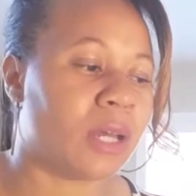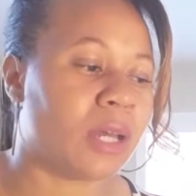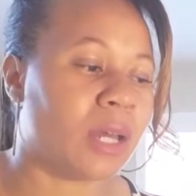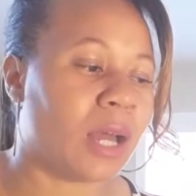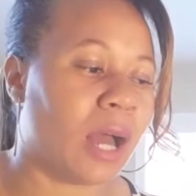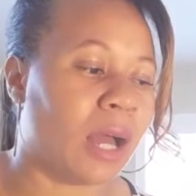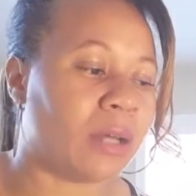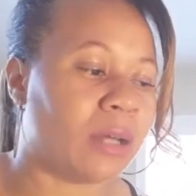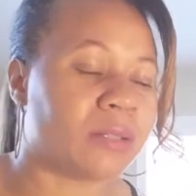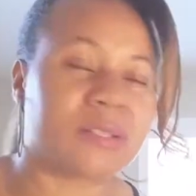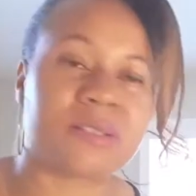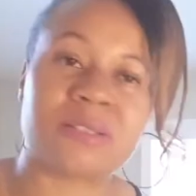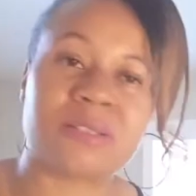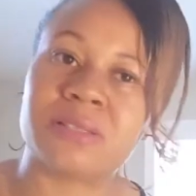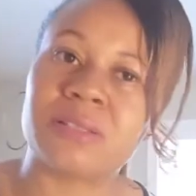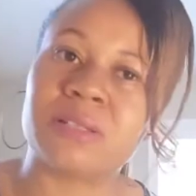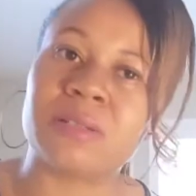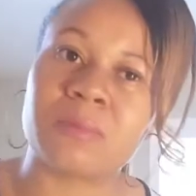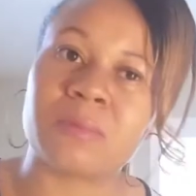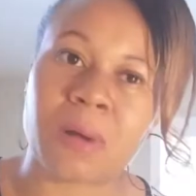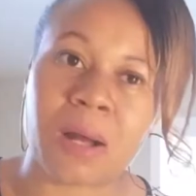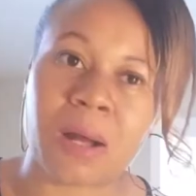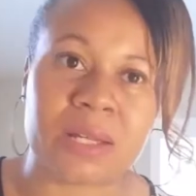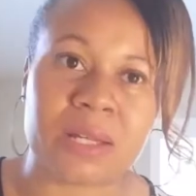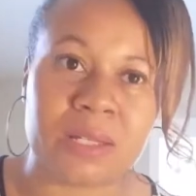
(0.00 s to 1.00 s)
I
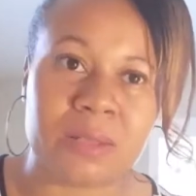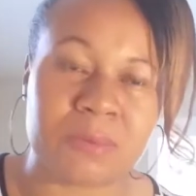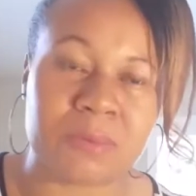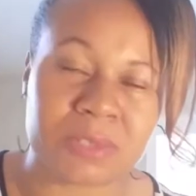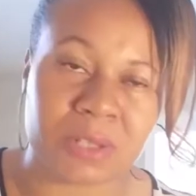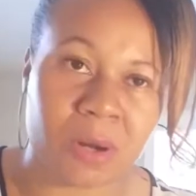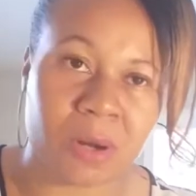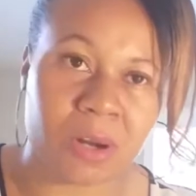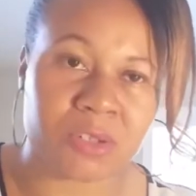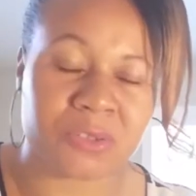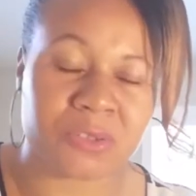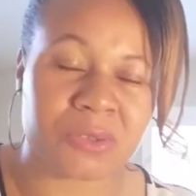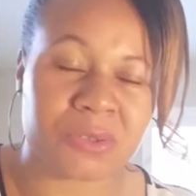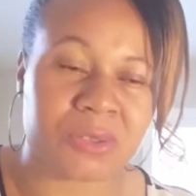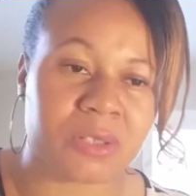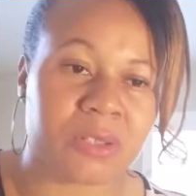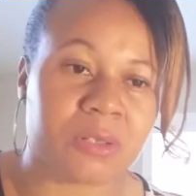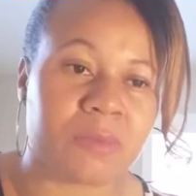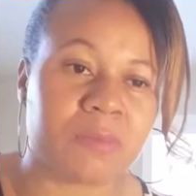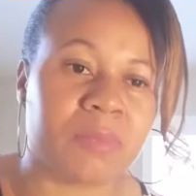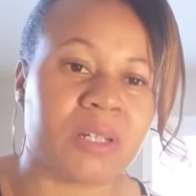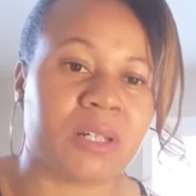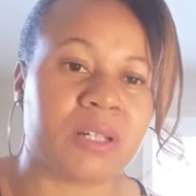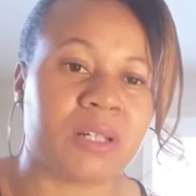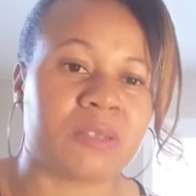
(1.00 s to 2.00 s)
understood why he was harsh with
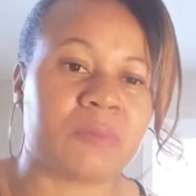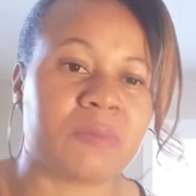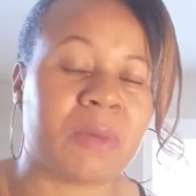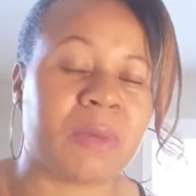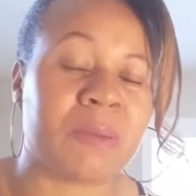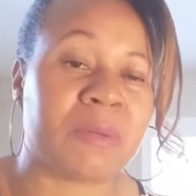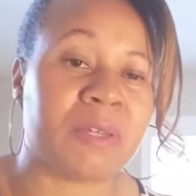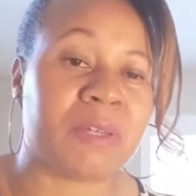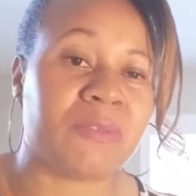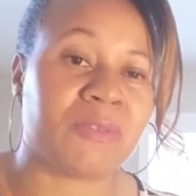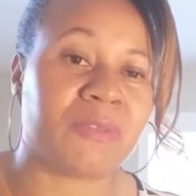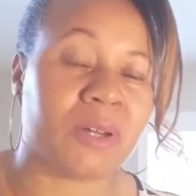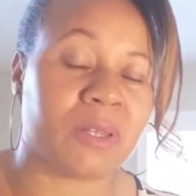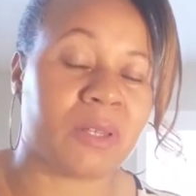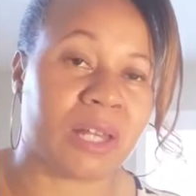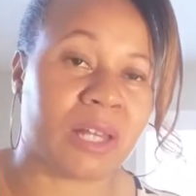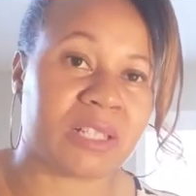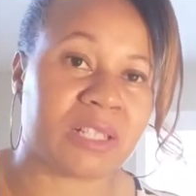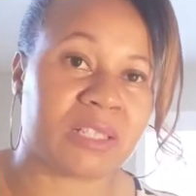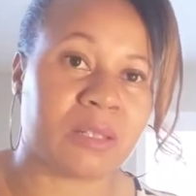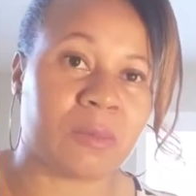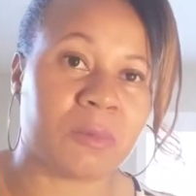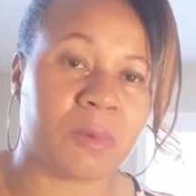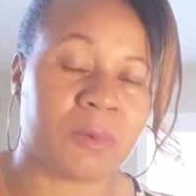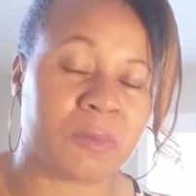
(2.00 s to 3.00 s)
them because maybe he felt
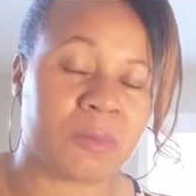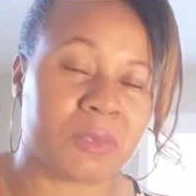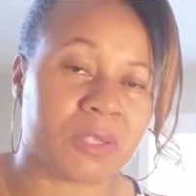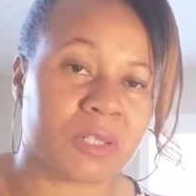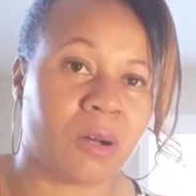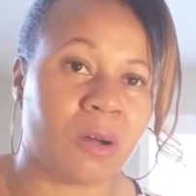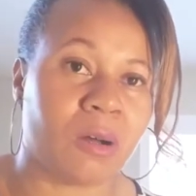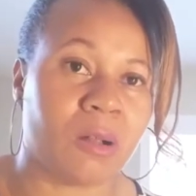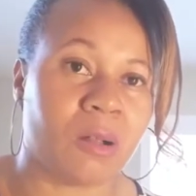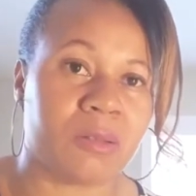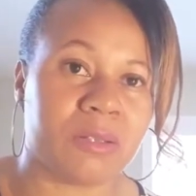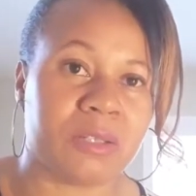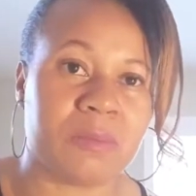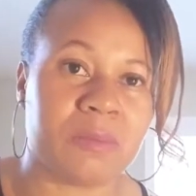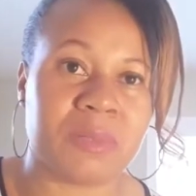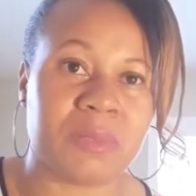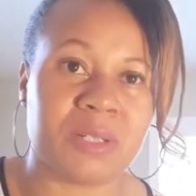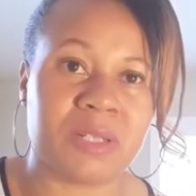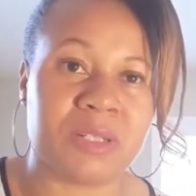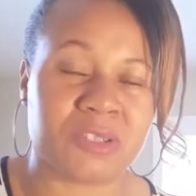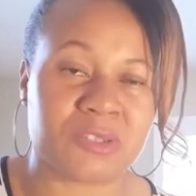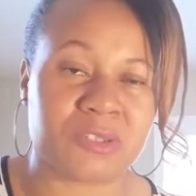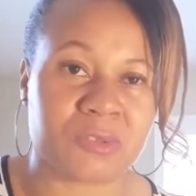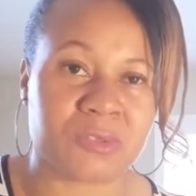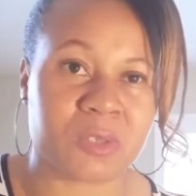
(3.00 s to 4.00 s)
like someone was calling in
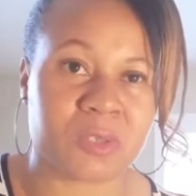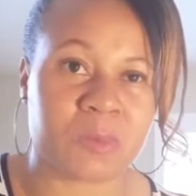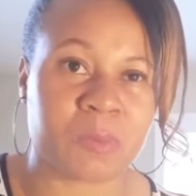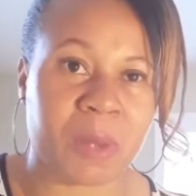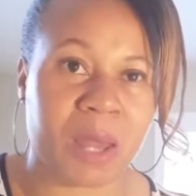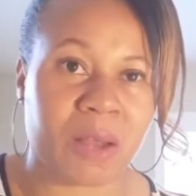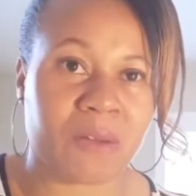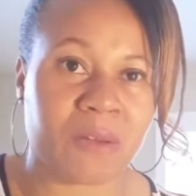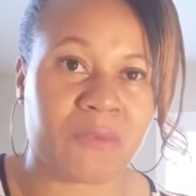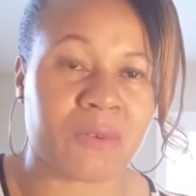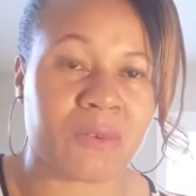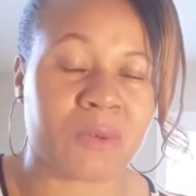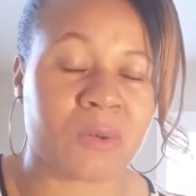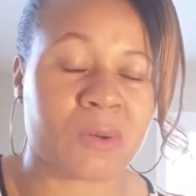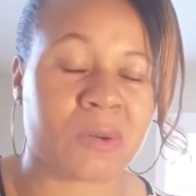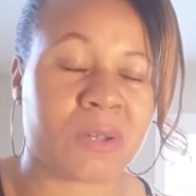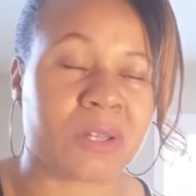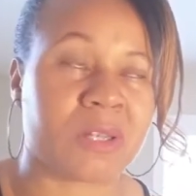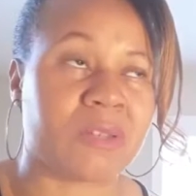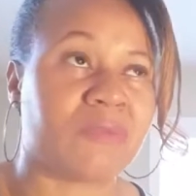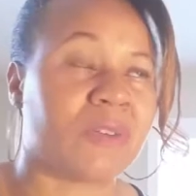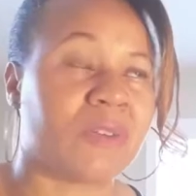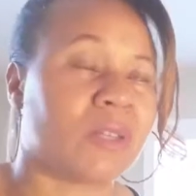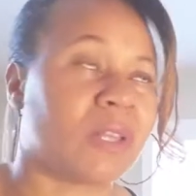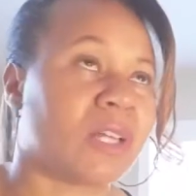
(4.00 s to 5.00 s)
being disrespectful, or
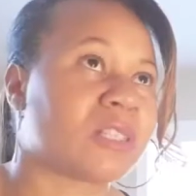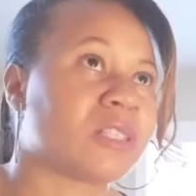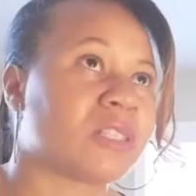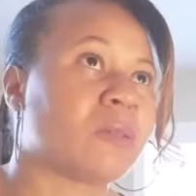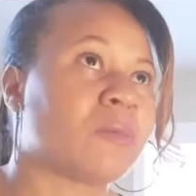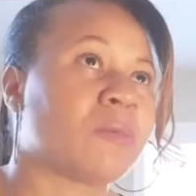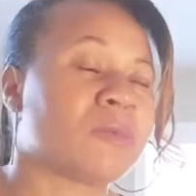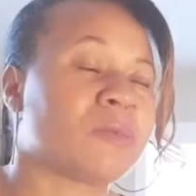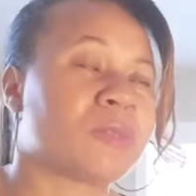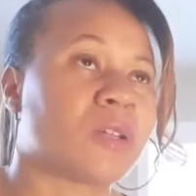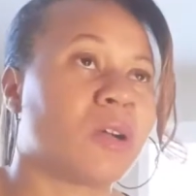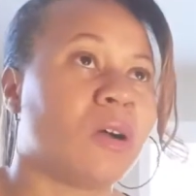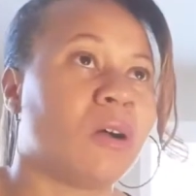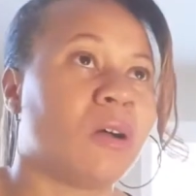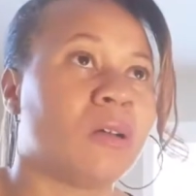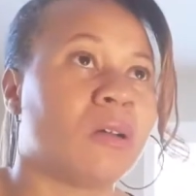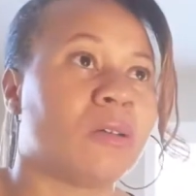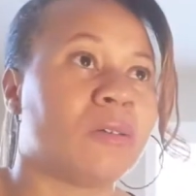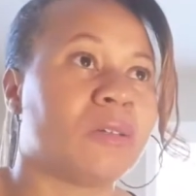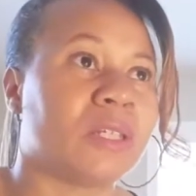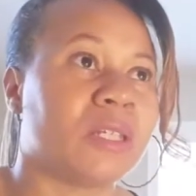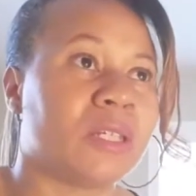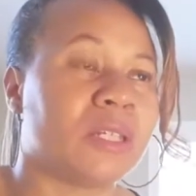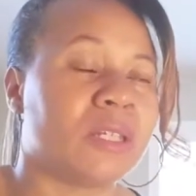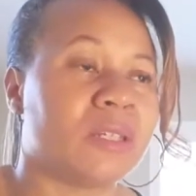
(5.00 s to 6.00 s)
he felt like someone was
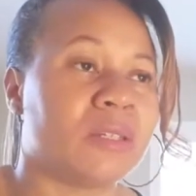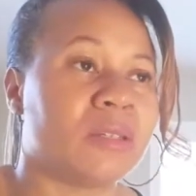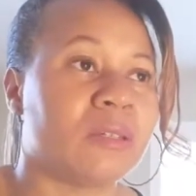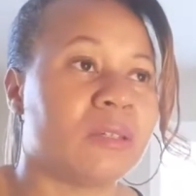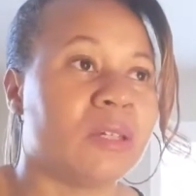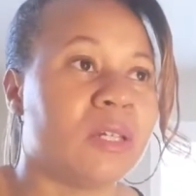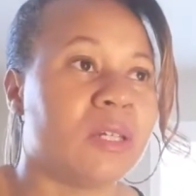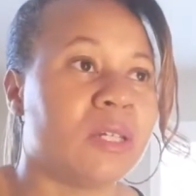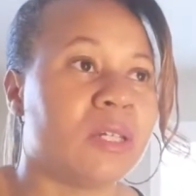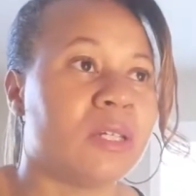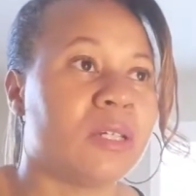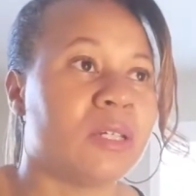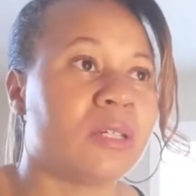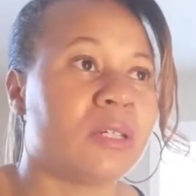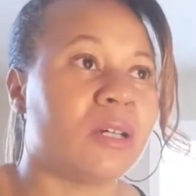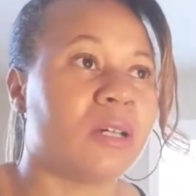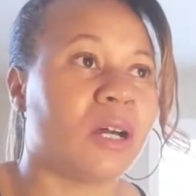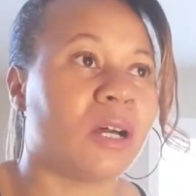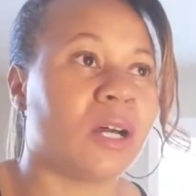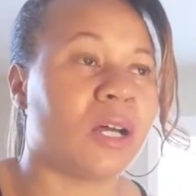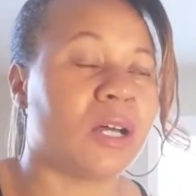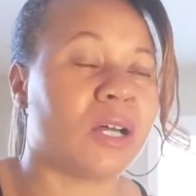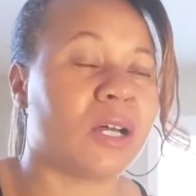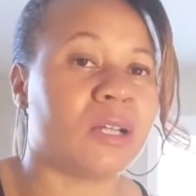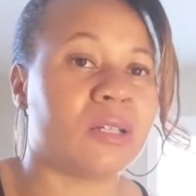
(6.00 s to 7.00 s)
calling in
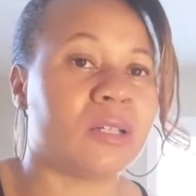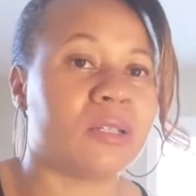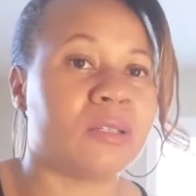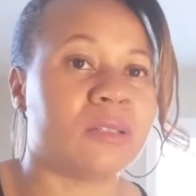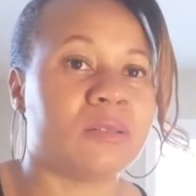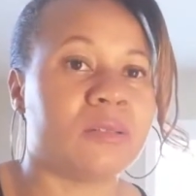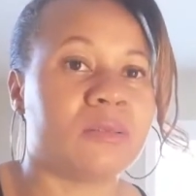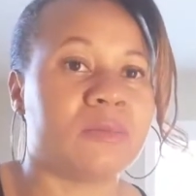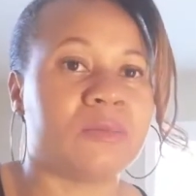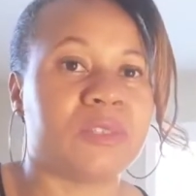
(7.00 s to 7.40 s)
uh,